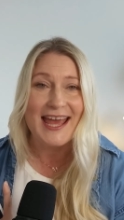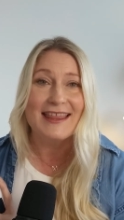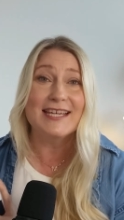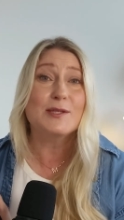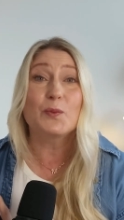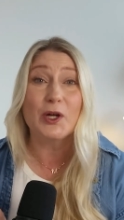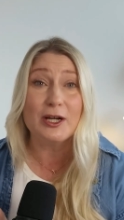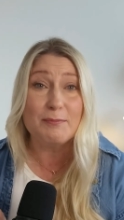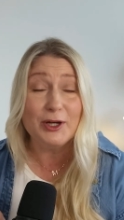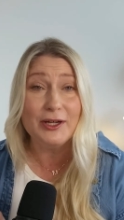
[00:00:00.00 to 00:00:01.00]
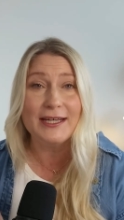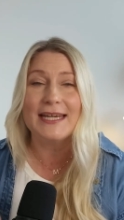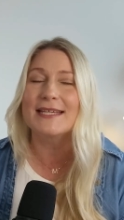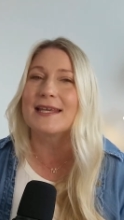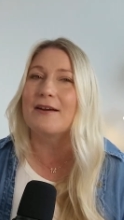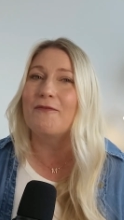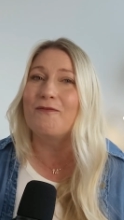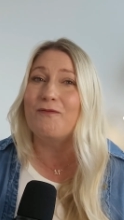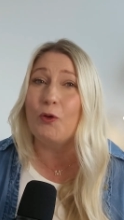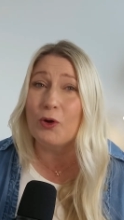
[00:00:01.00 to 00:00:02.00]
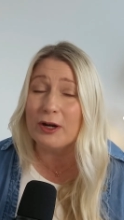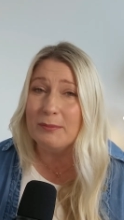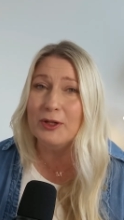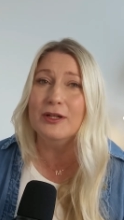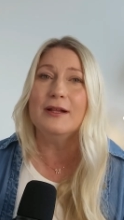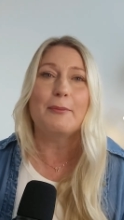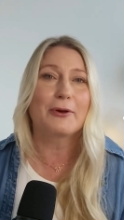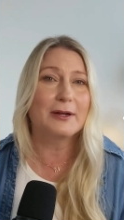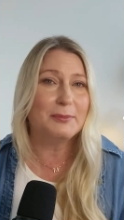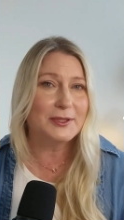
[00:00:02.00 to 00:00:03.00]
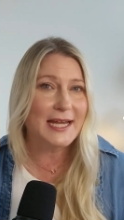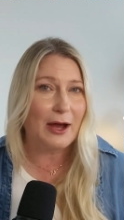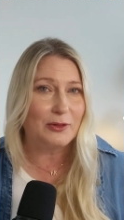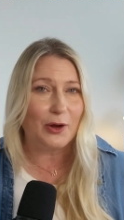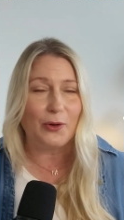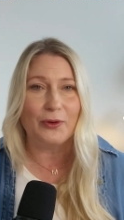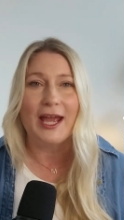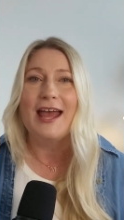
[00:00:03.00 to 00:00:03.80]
This workbook is an affordable printable download